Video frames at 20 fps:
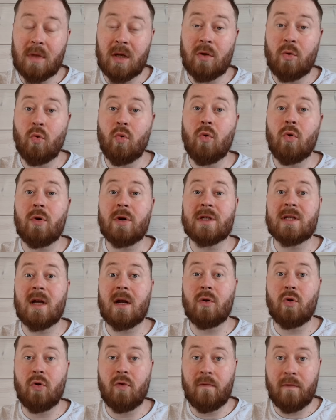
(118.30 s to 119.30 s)
the war is
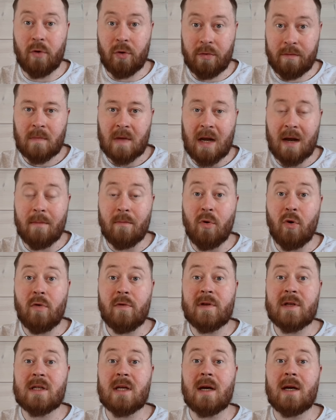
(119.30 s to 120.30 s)
not over, and
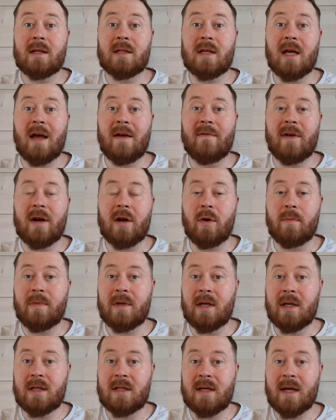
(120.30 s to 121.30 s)
both sides have
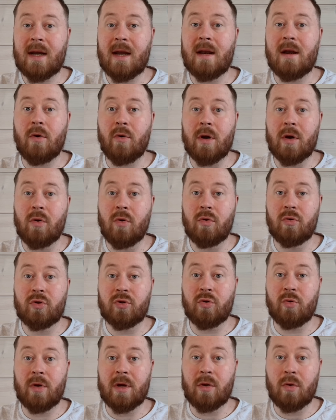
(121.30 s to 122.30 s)
adopted secondary goals
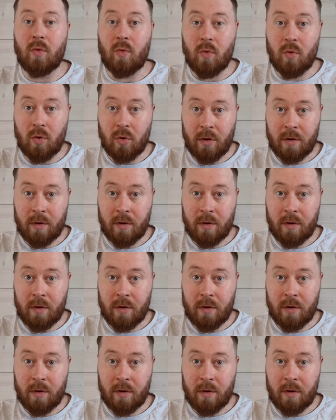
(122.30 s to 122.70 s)
during the war.